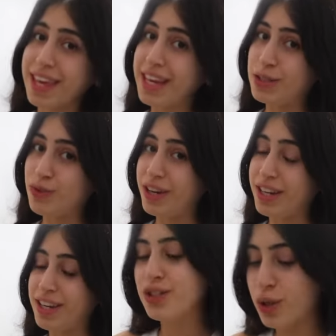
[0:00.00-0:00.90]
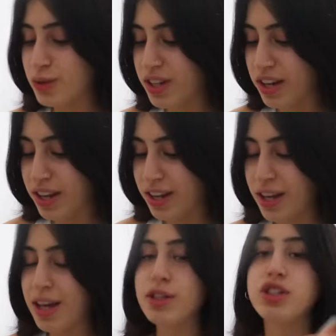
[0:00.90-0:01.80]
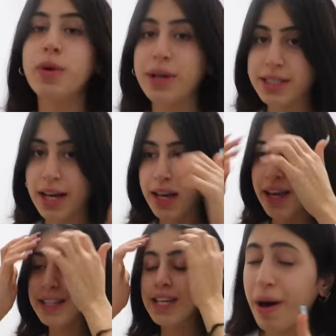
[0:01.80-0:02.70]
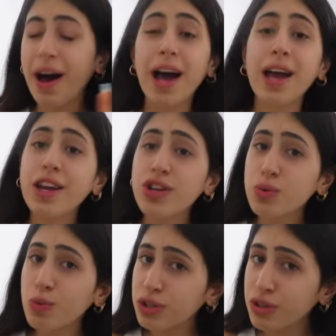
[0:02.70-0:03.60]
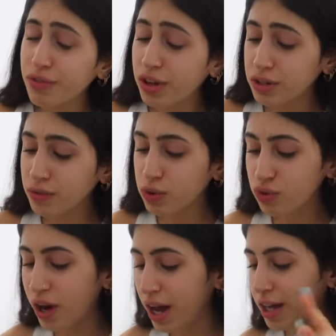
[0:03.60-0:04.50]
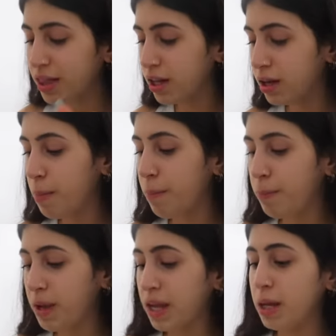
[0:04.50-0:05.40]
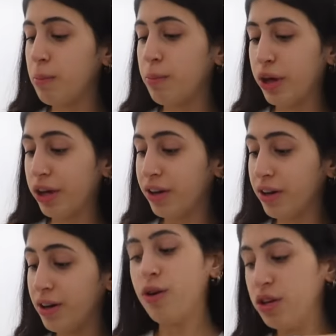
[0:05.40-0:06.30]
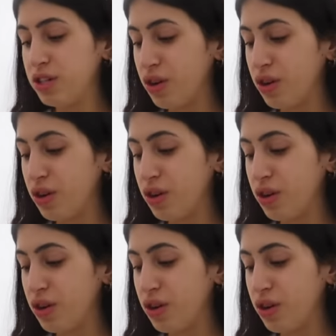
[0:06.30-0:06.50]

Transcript: is ready. So stunning, so excited. But I just want to first of all try the bean burger on its